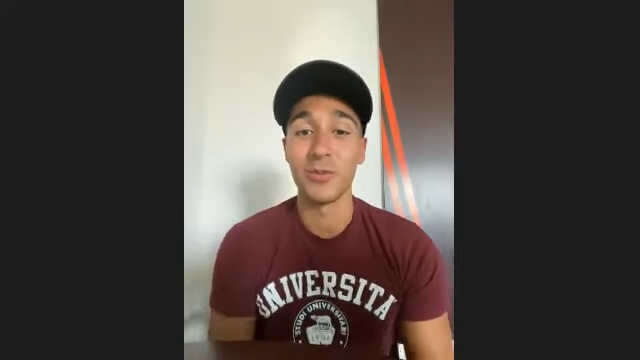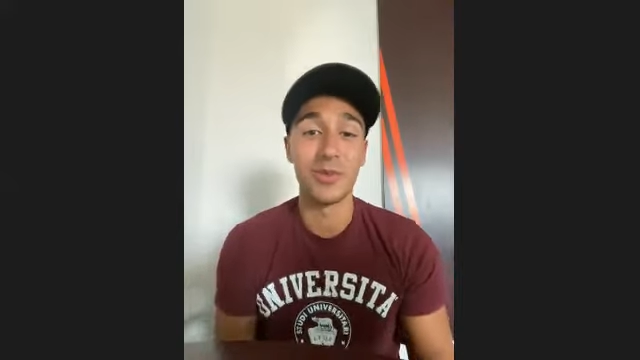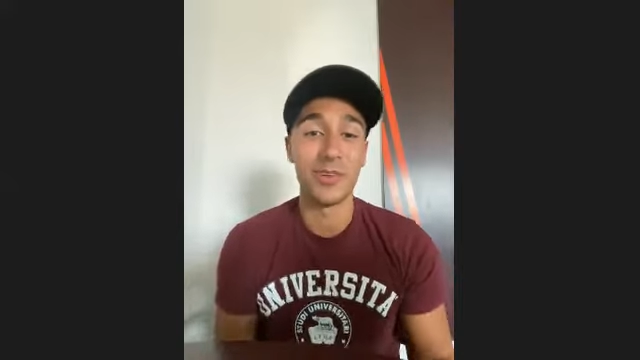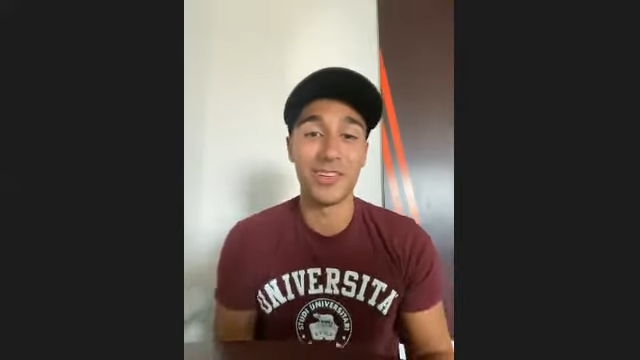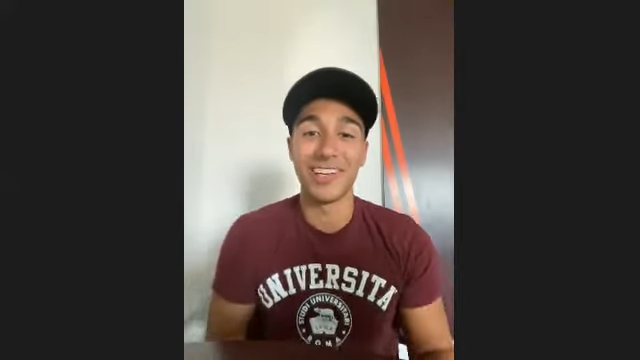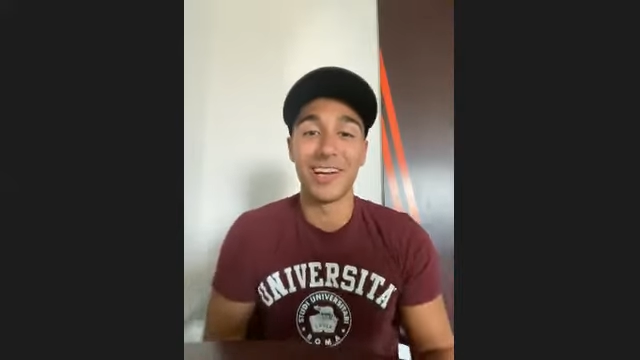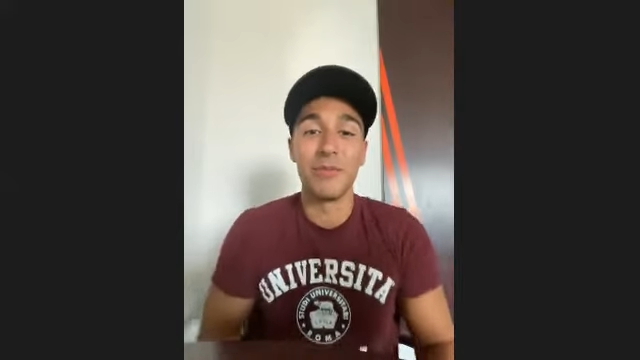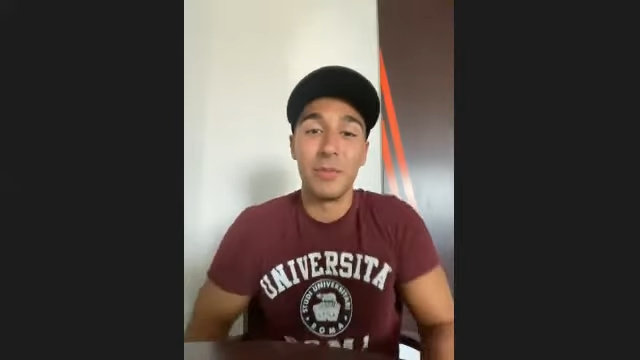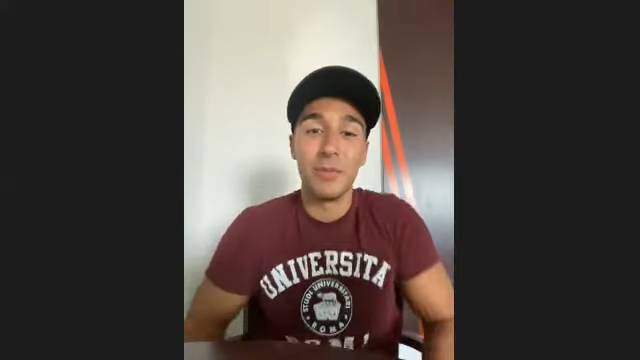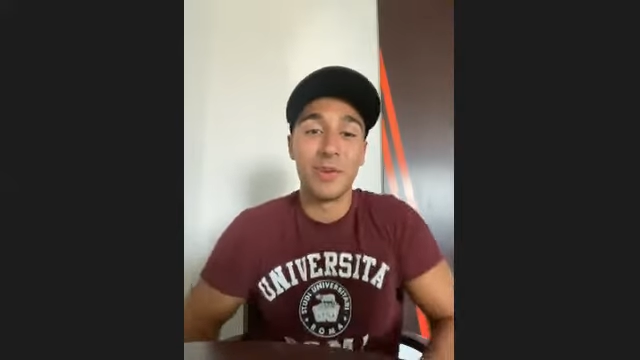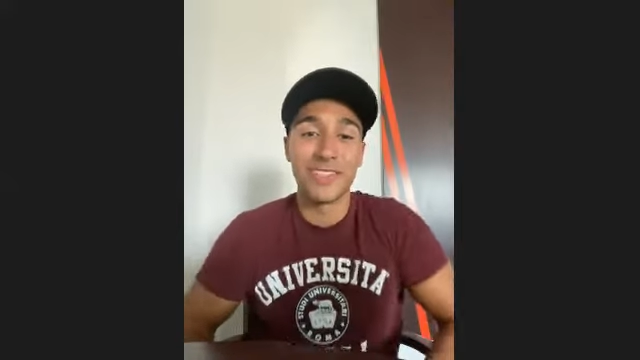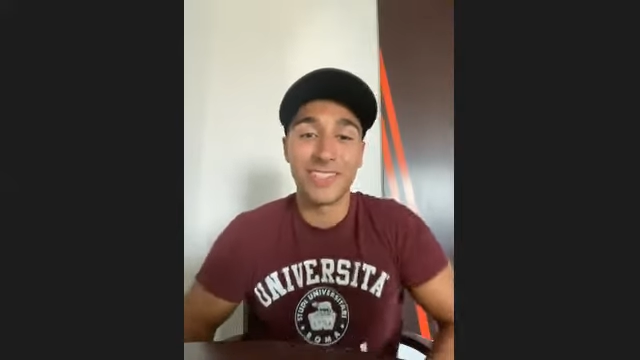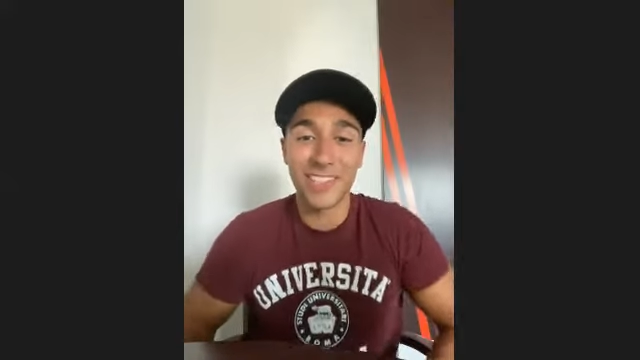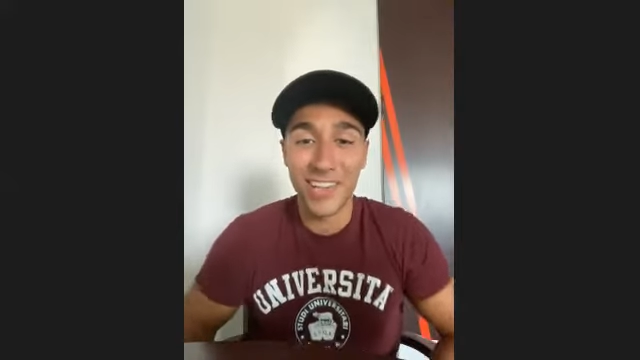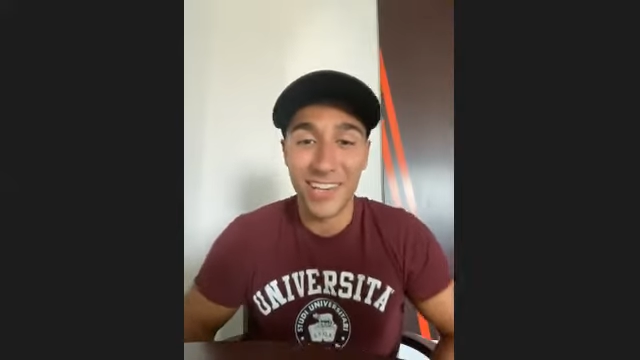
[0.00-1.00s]
building up a bunch
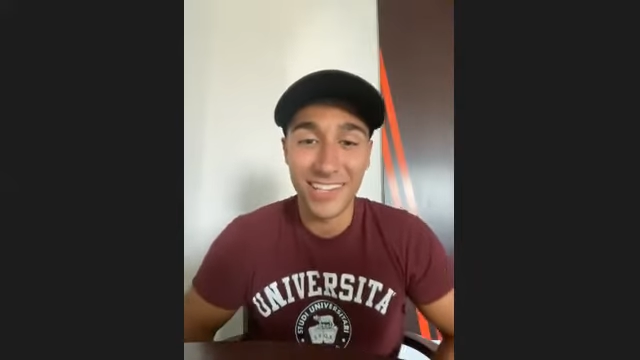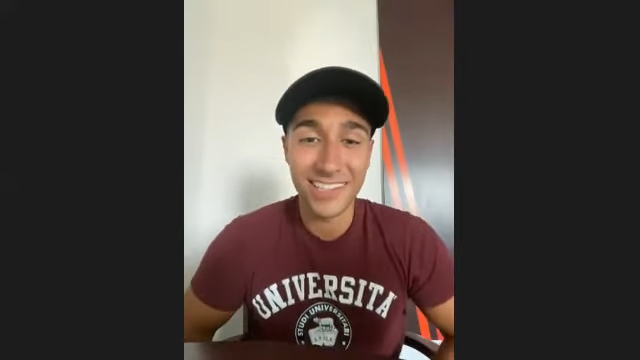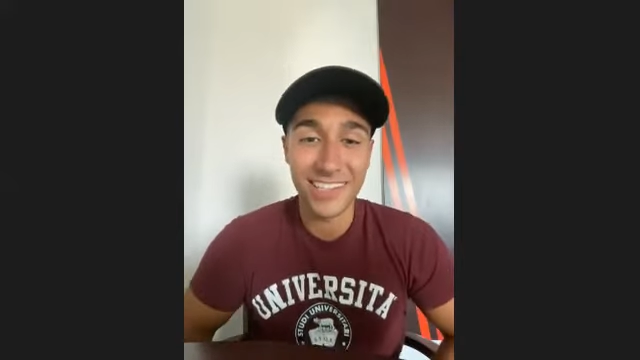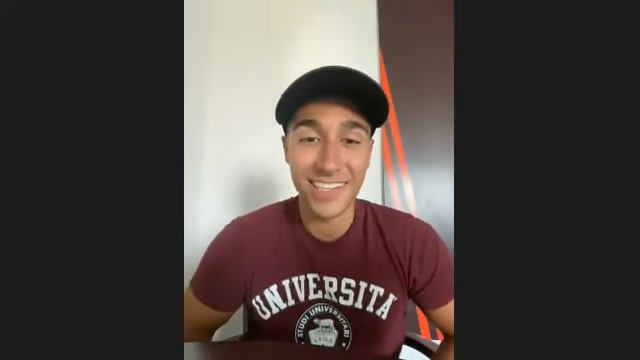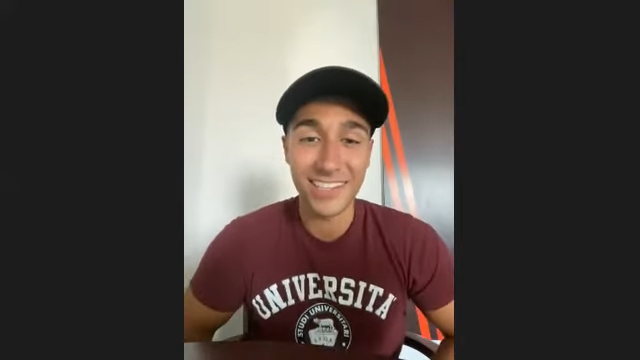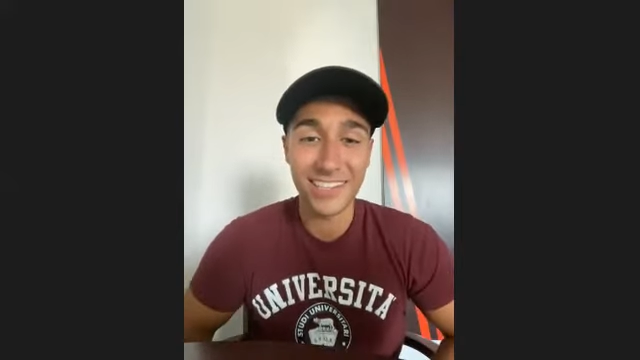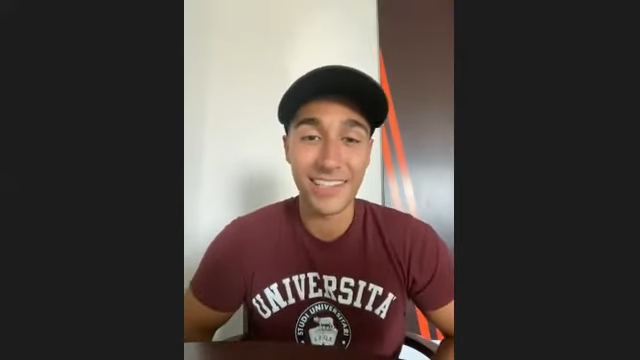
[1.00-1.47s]
of content